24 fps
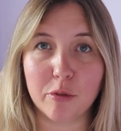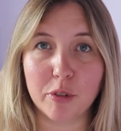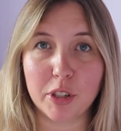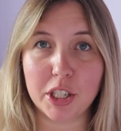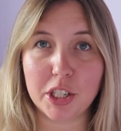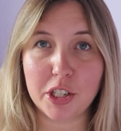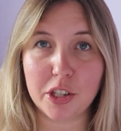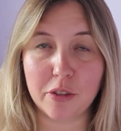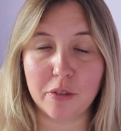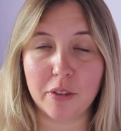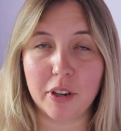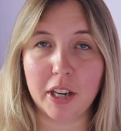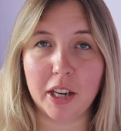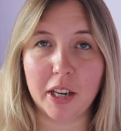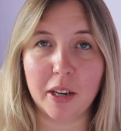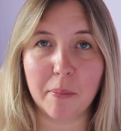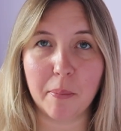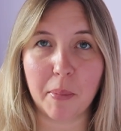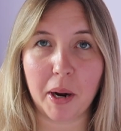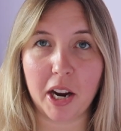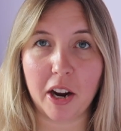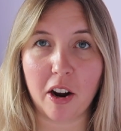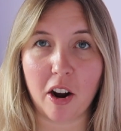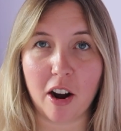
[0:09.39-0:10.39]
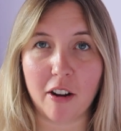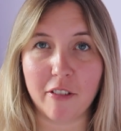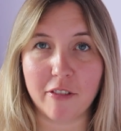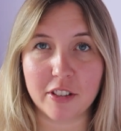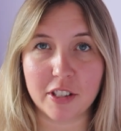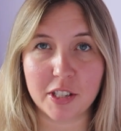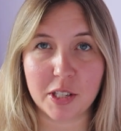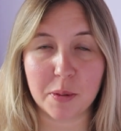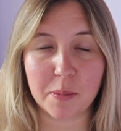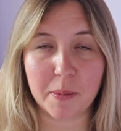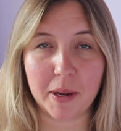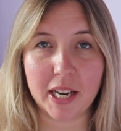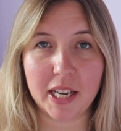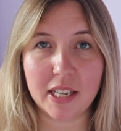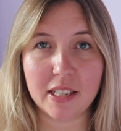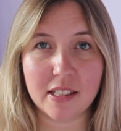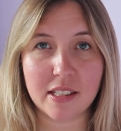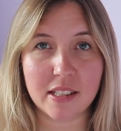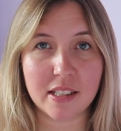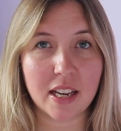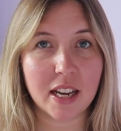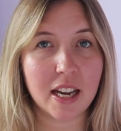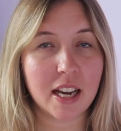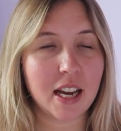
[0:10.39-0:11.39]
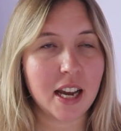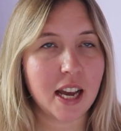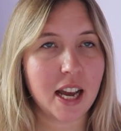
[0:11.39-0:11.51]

redoing my office space,